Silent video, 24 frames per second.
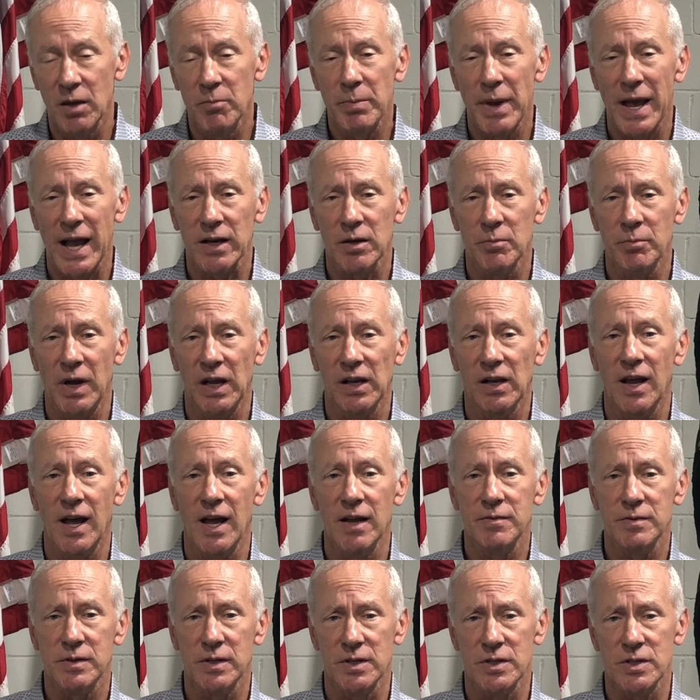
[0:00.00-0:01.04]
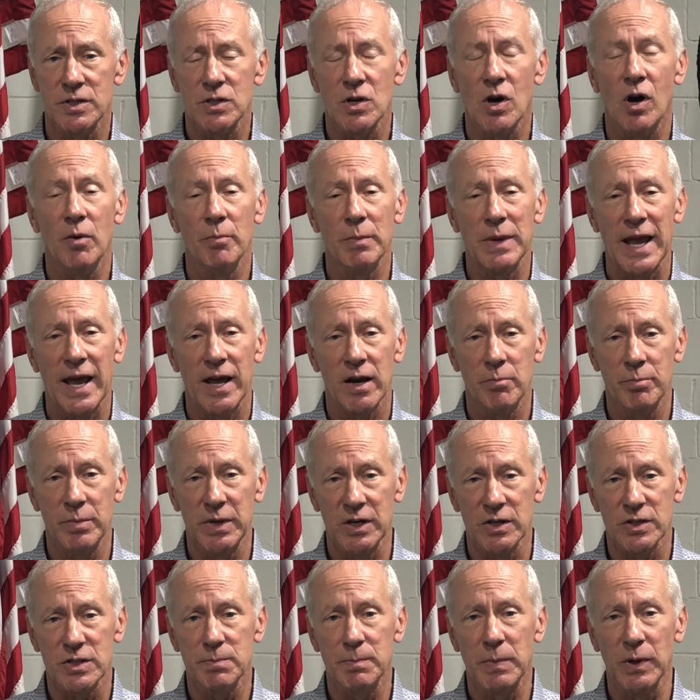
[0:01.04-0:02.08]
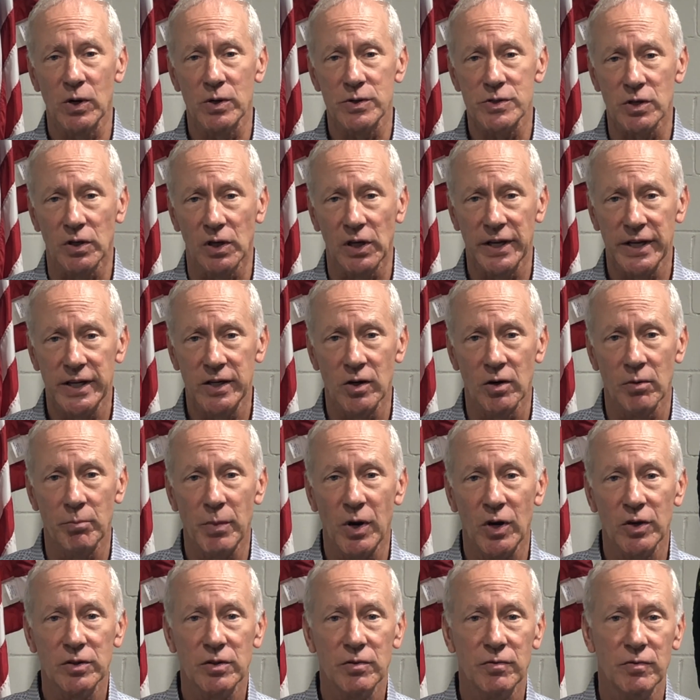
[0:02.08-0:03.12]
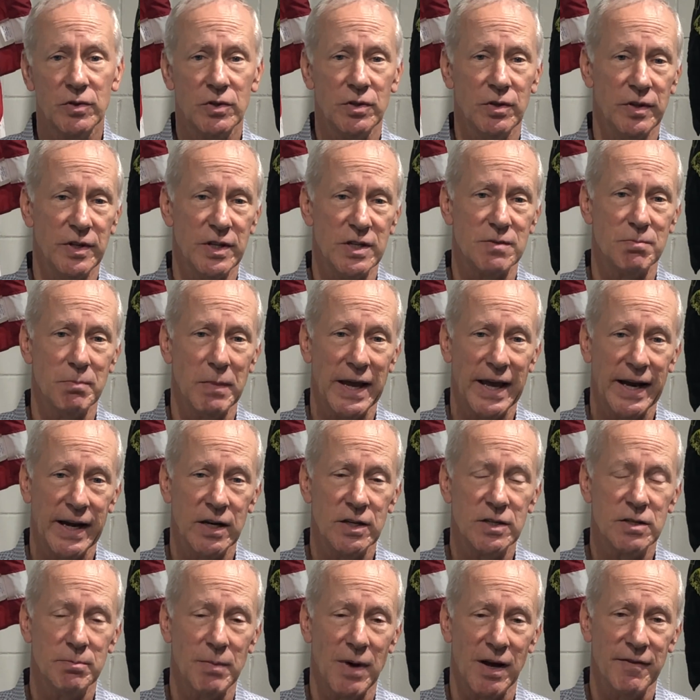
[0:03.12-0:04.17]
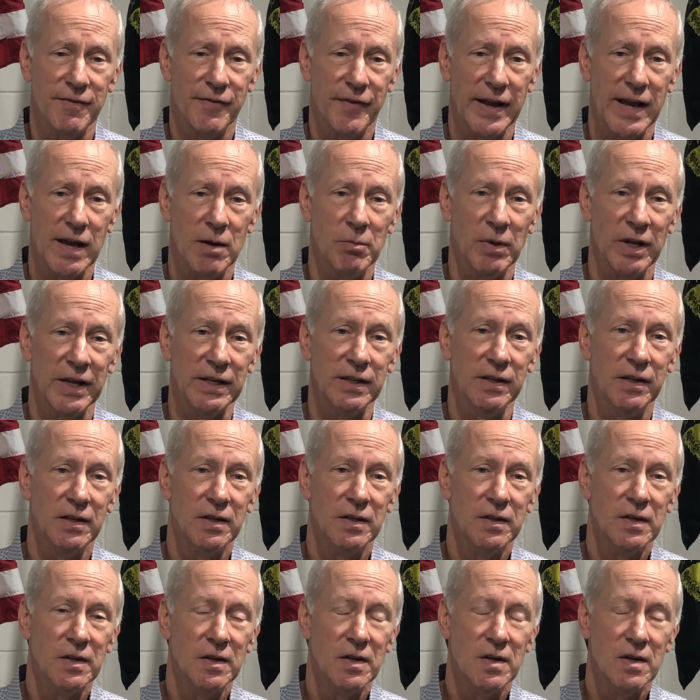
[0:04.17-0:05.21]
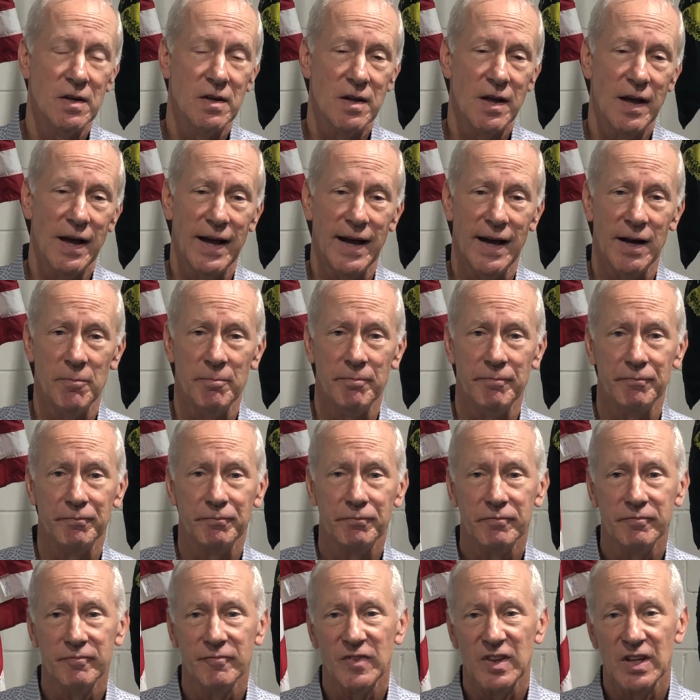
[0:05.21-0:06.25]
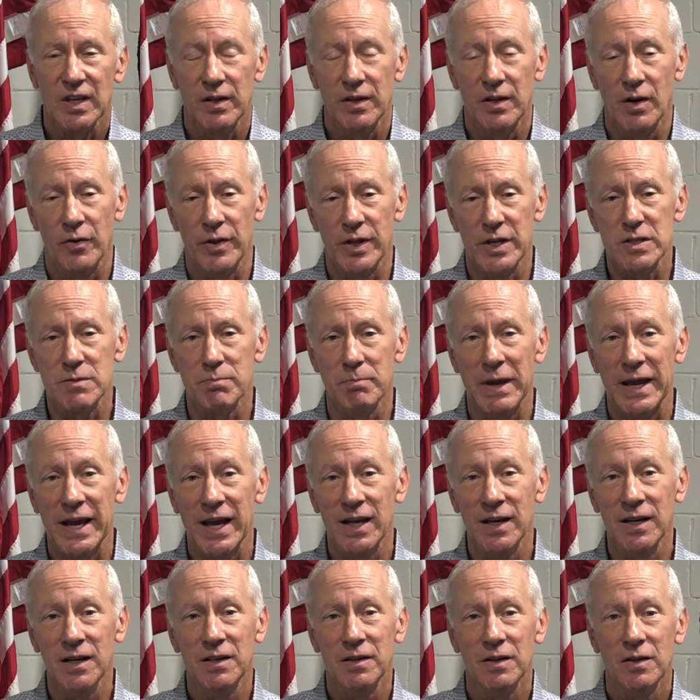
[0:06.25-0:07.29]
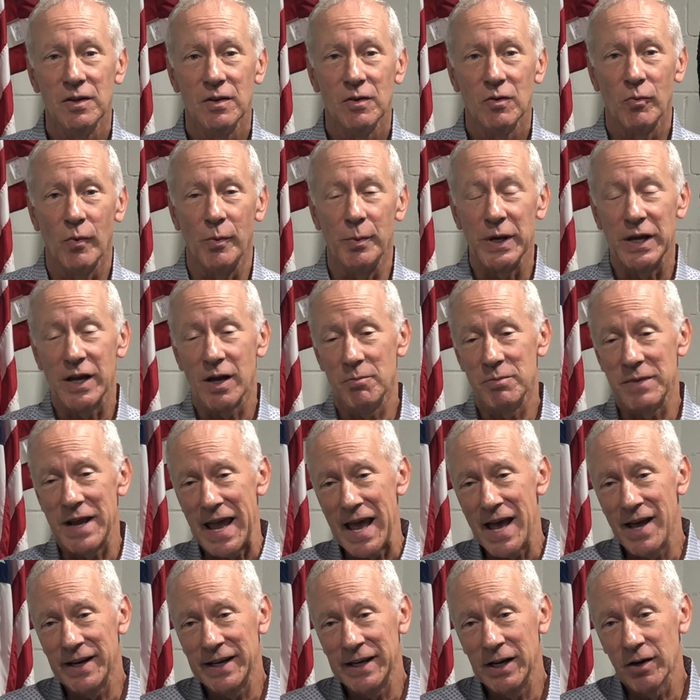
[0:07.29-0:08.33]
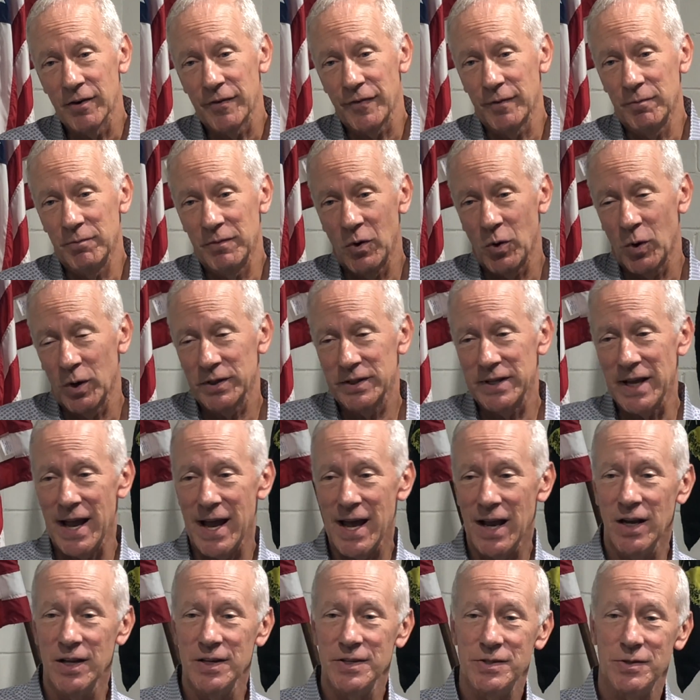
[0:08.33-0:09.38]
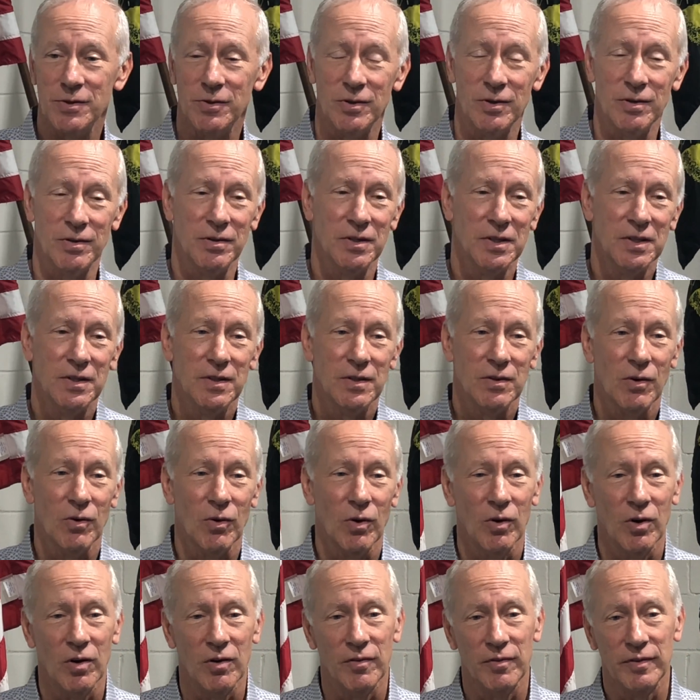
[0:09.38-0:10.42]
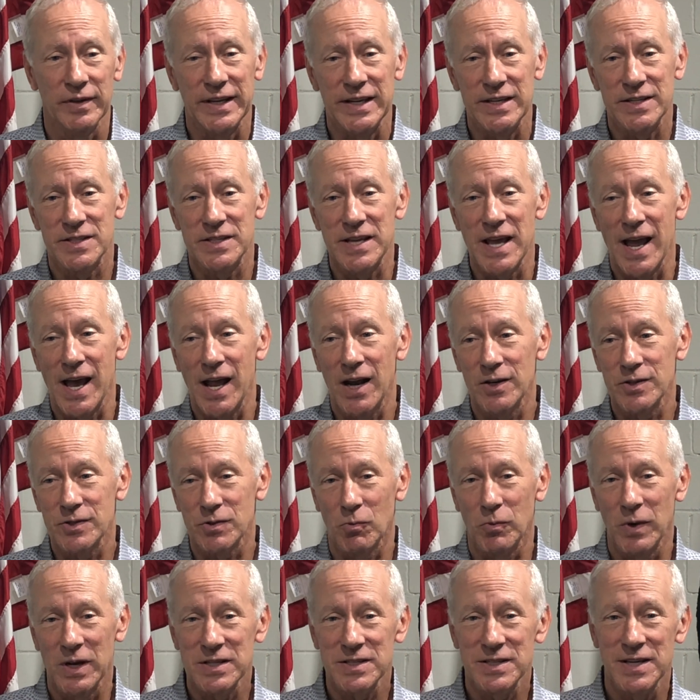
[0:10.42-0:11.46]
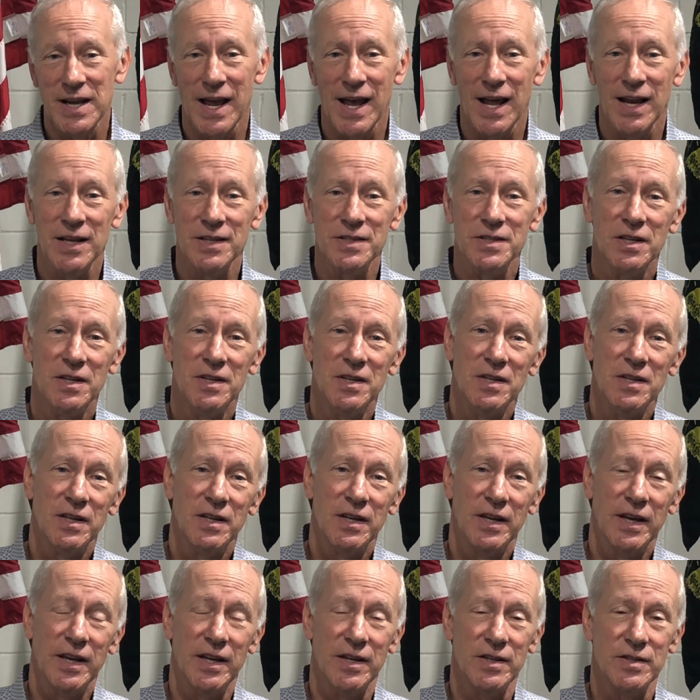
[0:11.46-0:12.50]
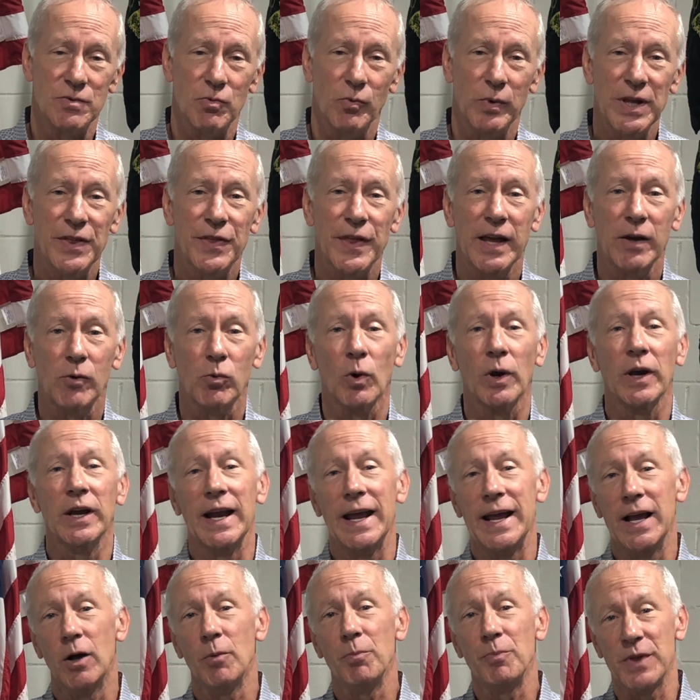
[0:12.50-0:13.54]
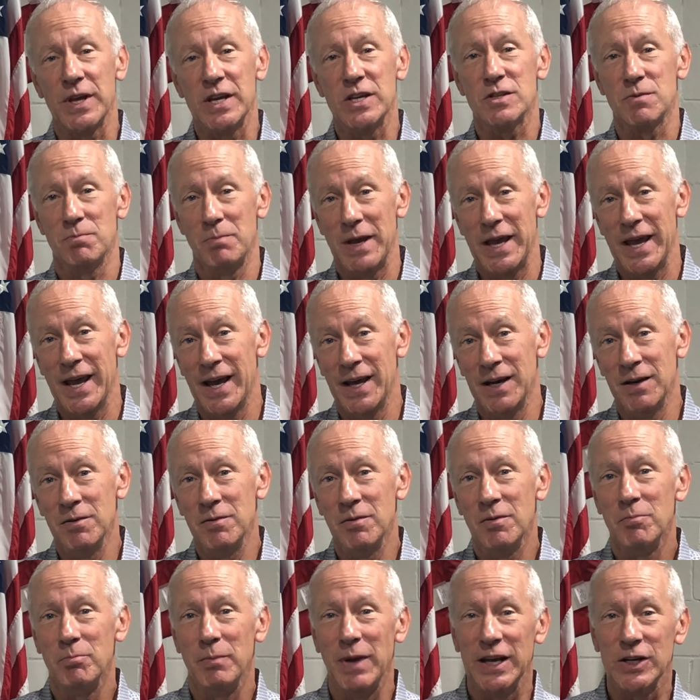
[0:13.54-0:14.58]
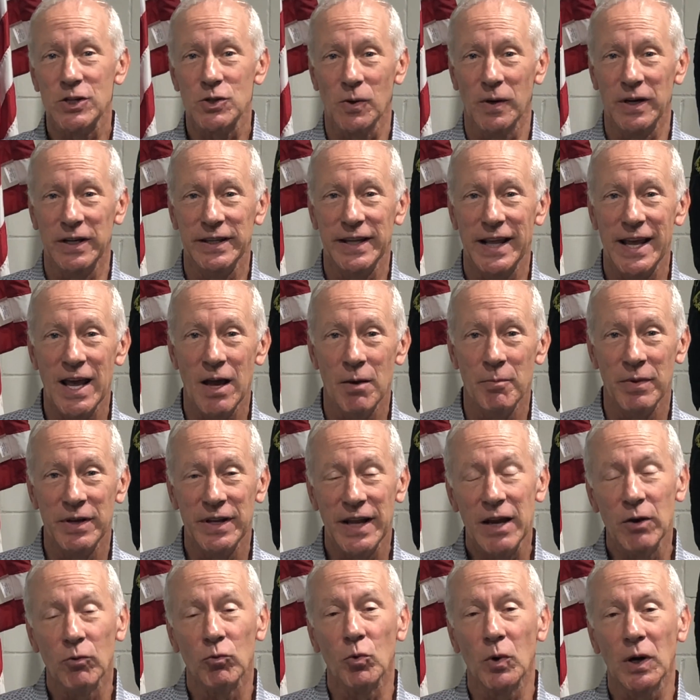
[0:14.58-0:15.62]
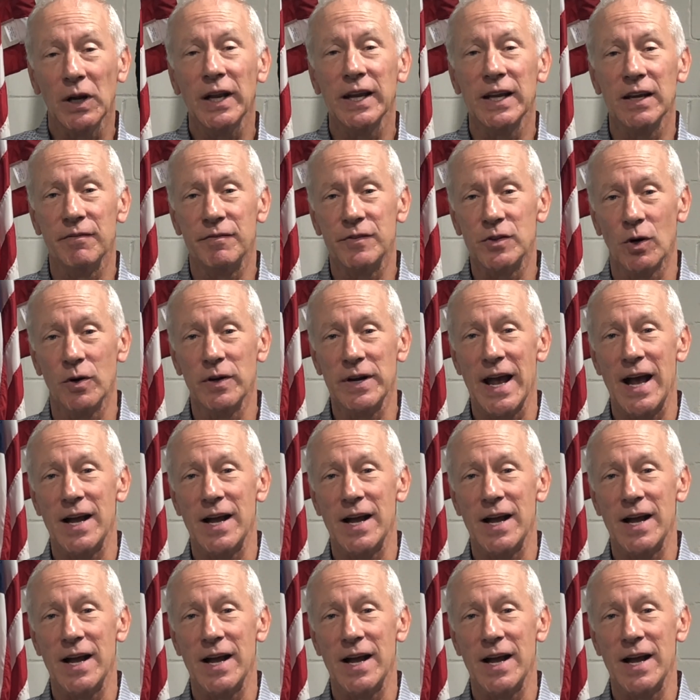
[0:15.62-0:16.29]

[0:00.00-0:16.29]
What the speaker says: impact in my life because it's taught me how to be a spiritual leader, both to these men and to my family. You know, these men, when we come down here from North Dallas or East Dallas or West Dallas, is we think we're going to help these men, mentoring them, and they really have turned